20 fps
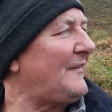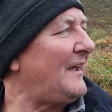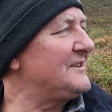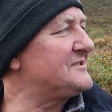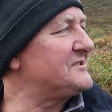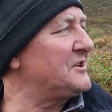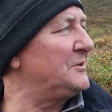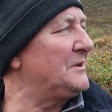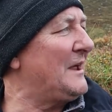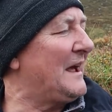
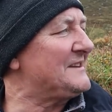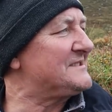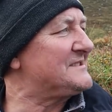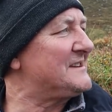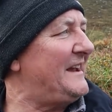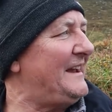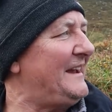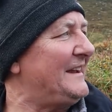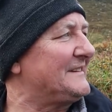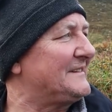so that's
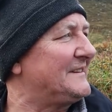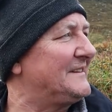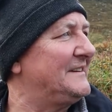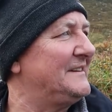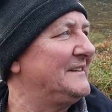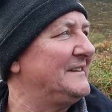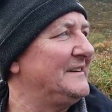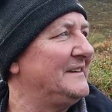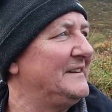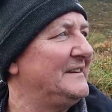it.
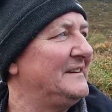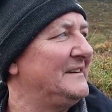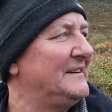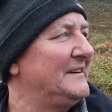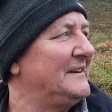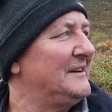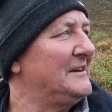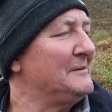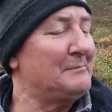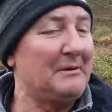
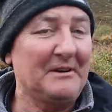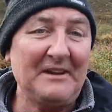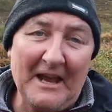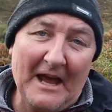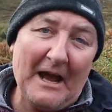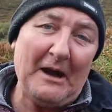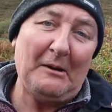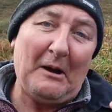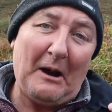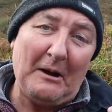But
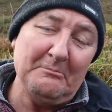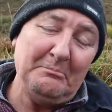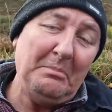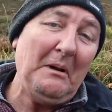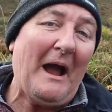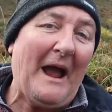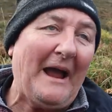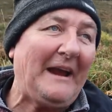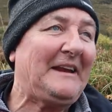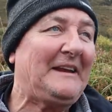now I'm
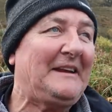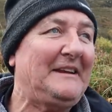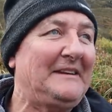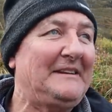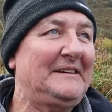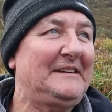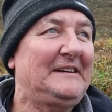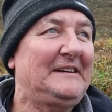back.